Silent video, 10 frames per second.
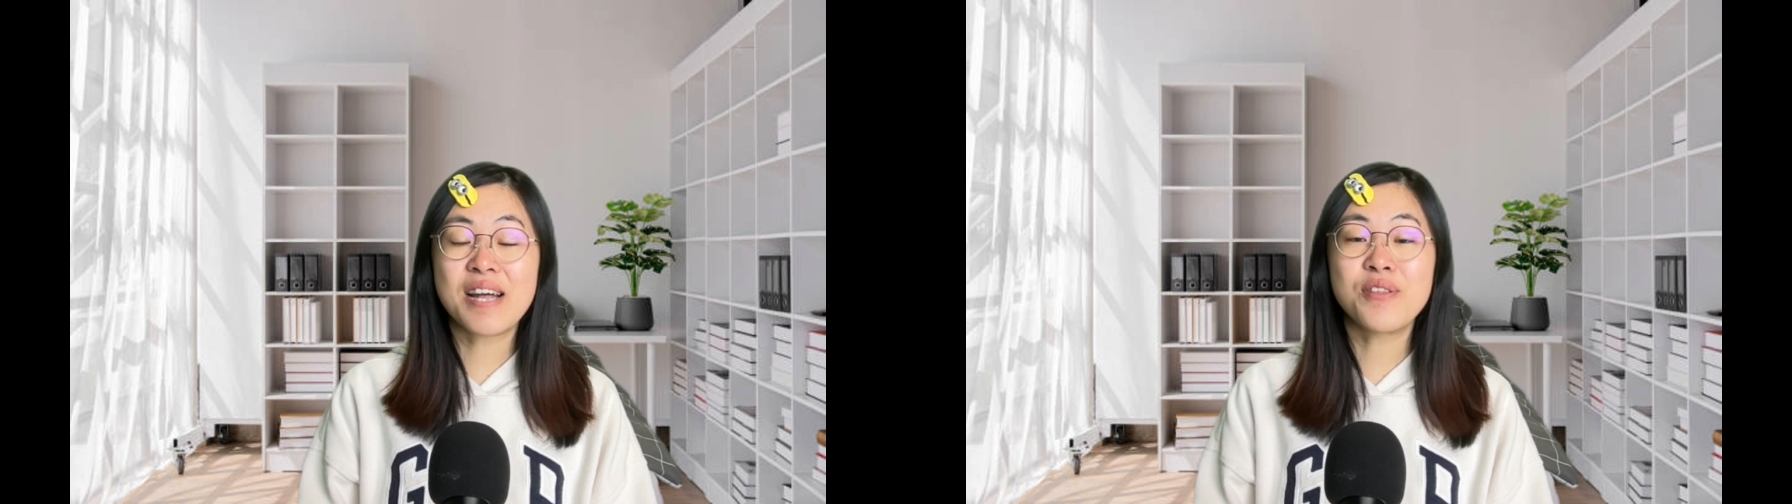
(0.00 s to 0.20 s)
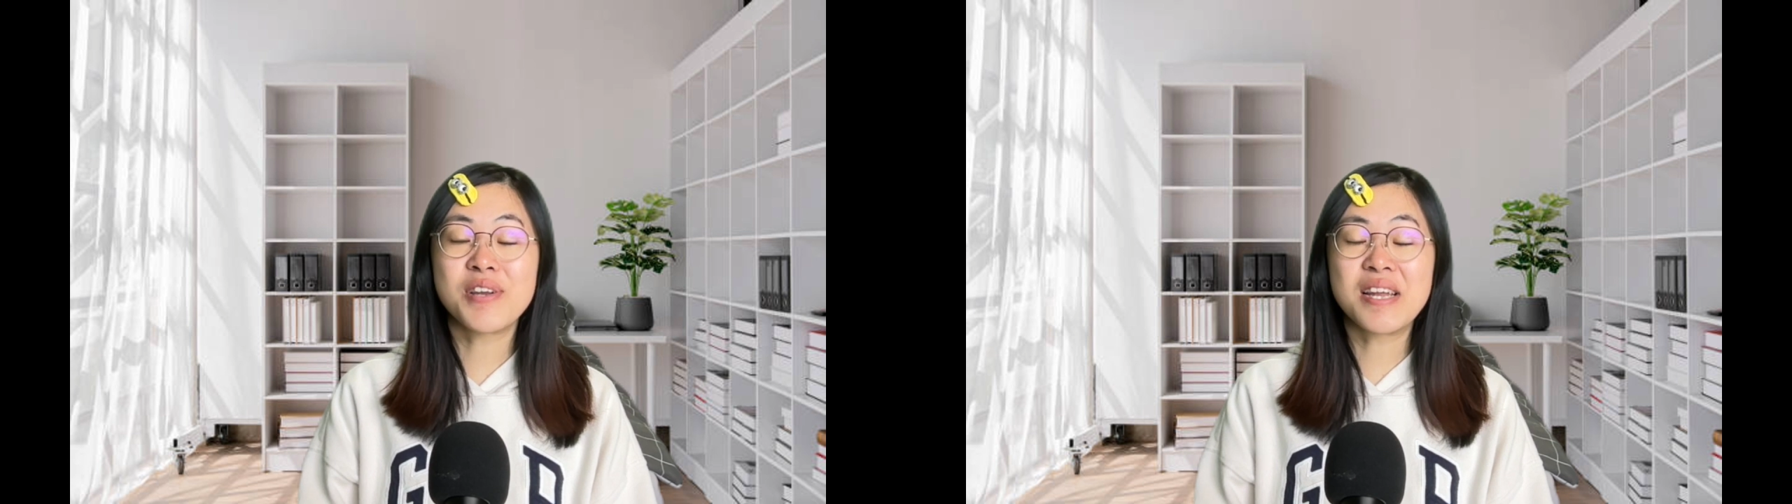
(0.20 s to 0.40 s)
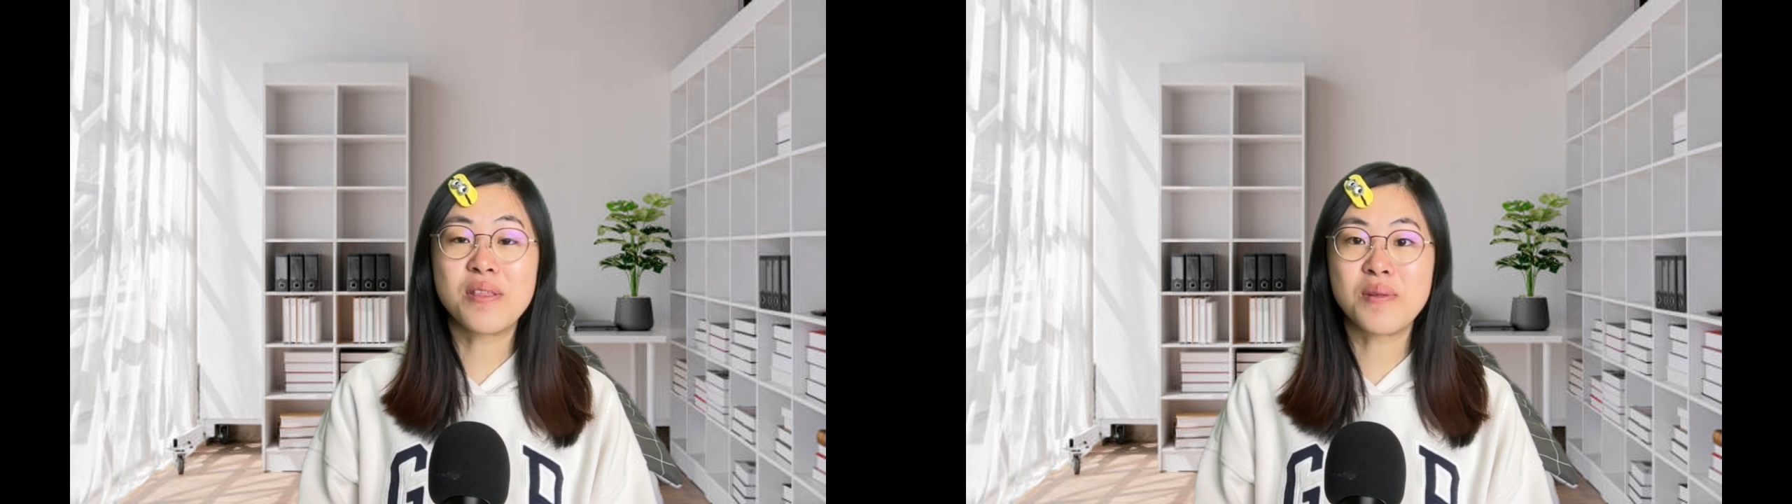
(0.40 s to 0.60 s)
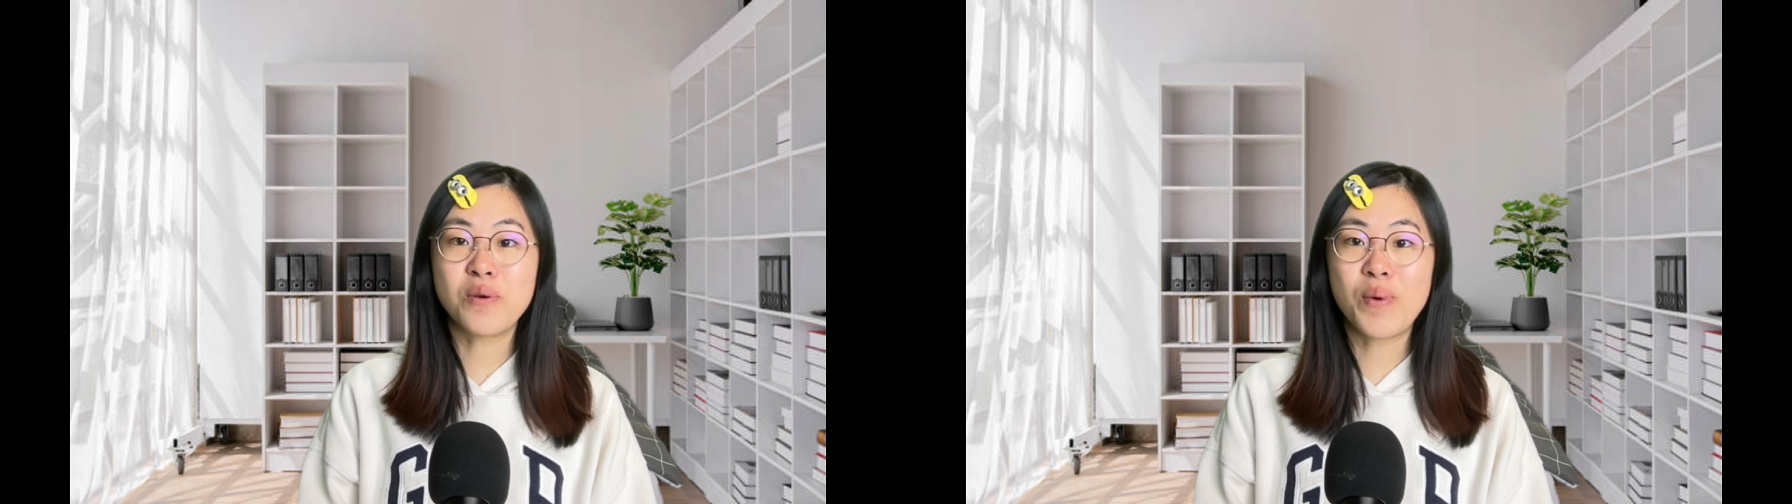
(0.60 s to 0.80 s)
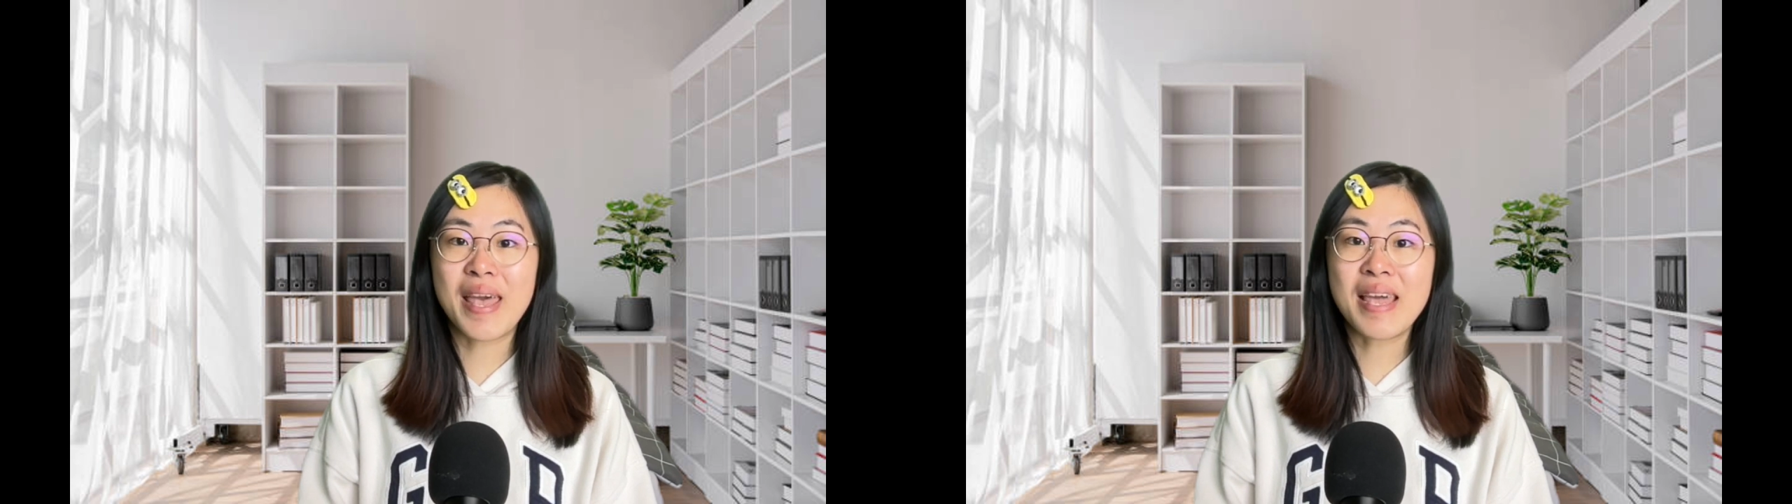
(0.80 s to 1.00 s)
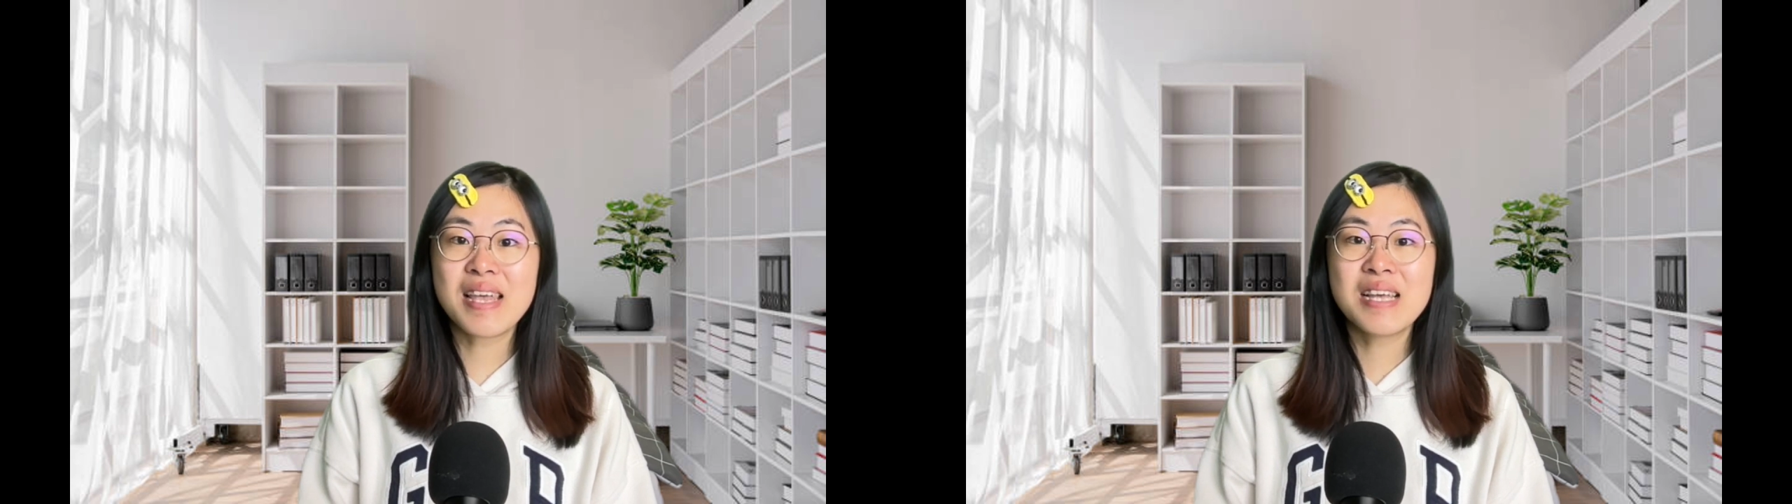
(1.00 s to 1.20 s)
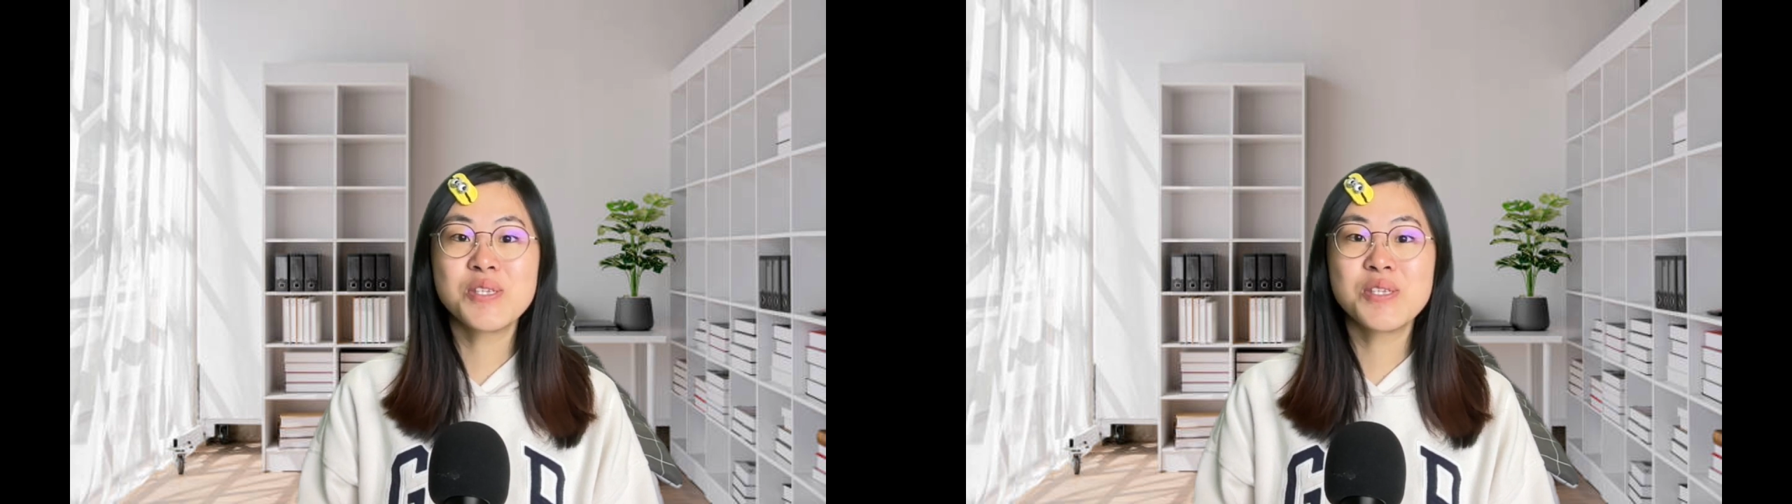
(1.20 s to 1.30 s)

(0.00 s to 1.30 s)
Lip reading: I learned along the way